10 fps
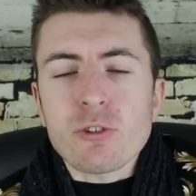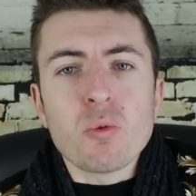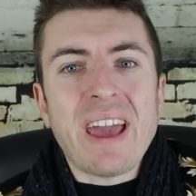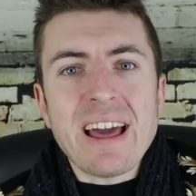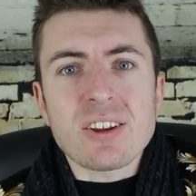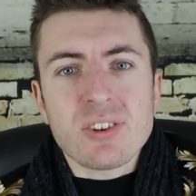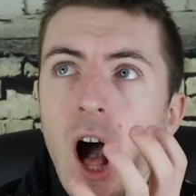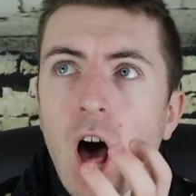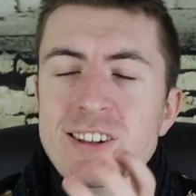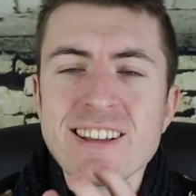I don't get it. I
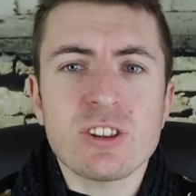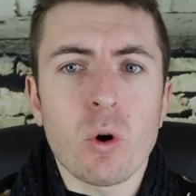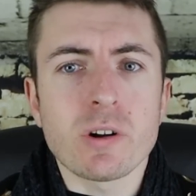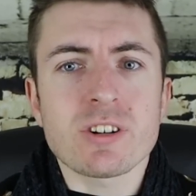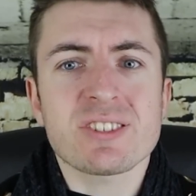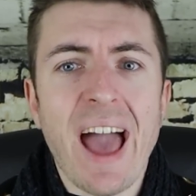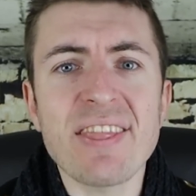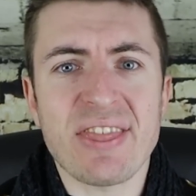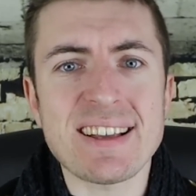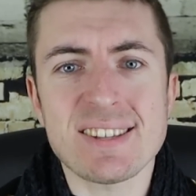honestly don't
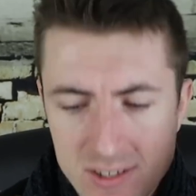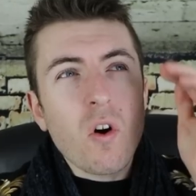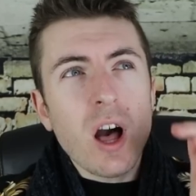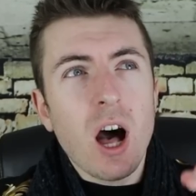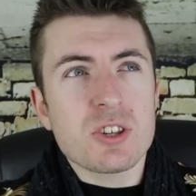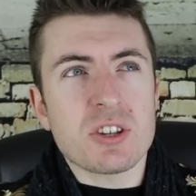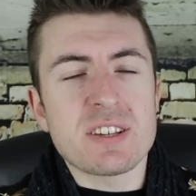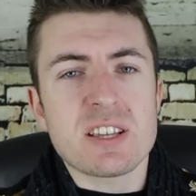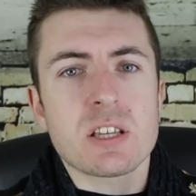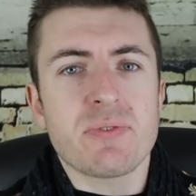understand this. Roy Hodgson
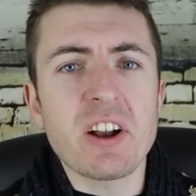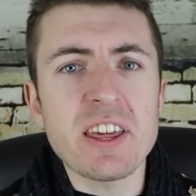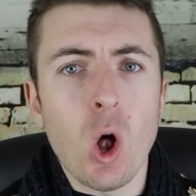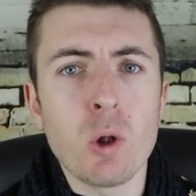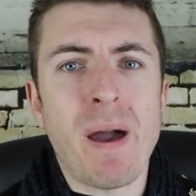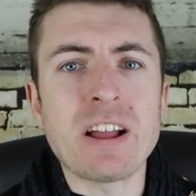is a severely old